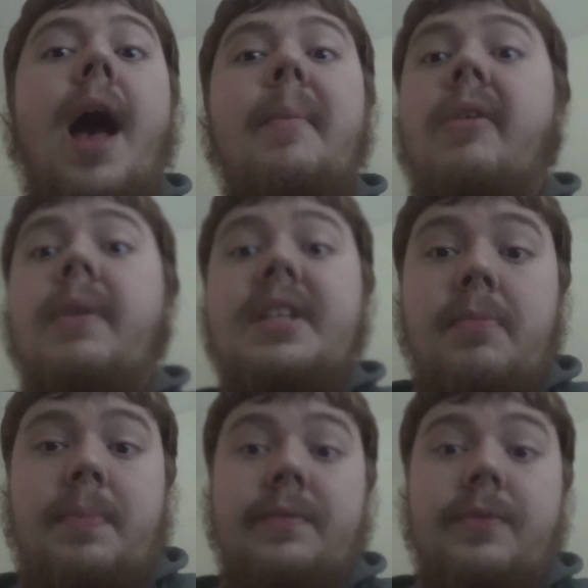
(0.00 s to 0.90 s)
I'm always
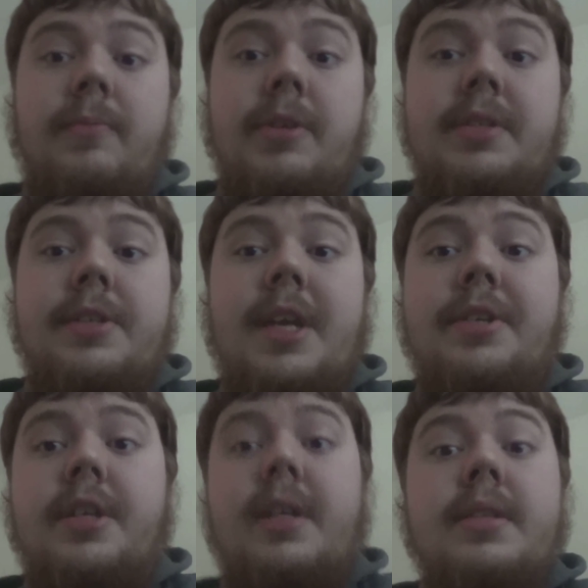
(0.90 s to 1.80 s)
open for more
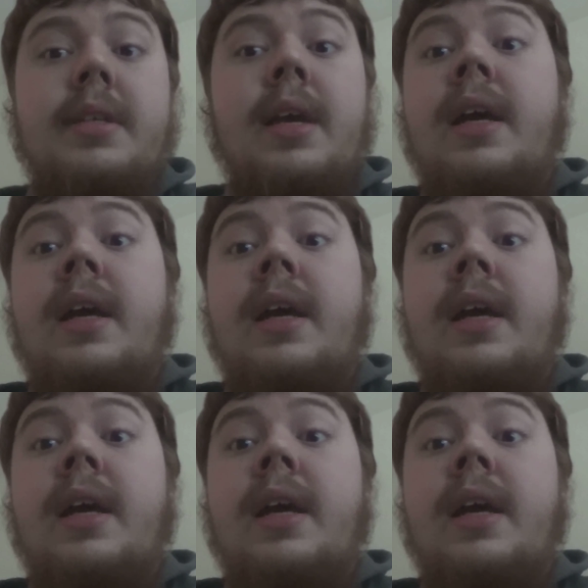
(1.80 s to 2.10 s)
suggestions.